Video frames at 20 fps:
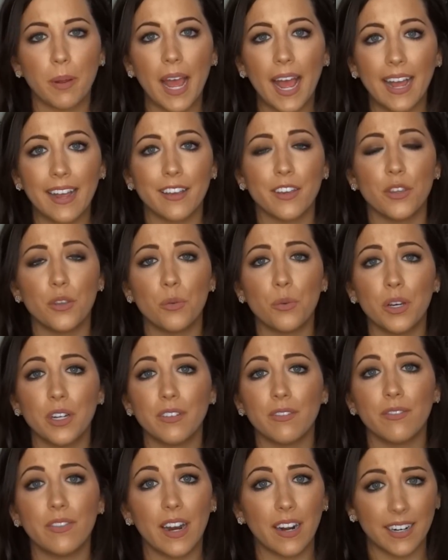bag, you
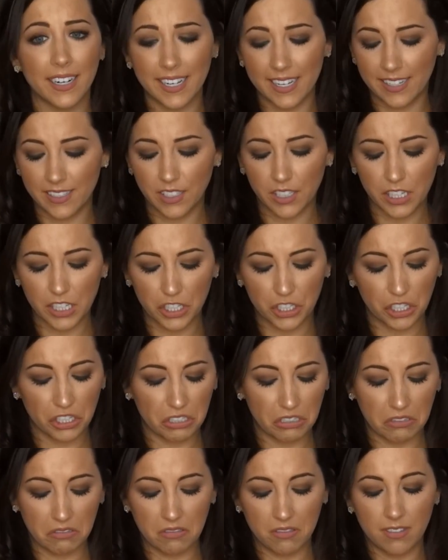could very easily
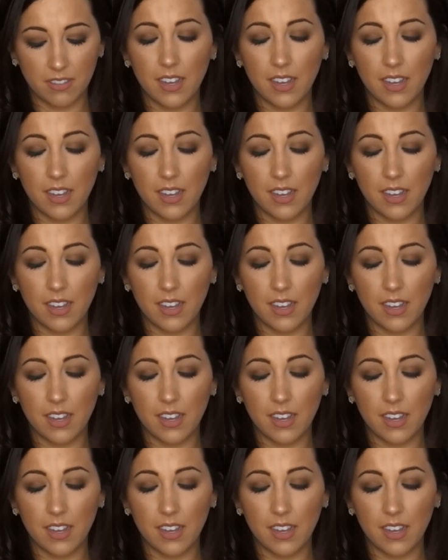just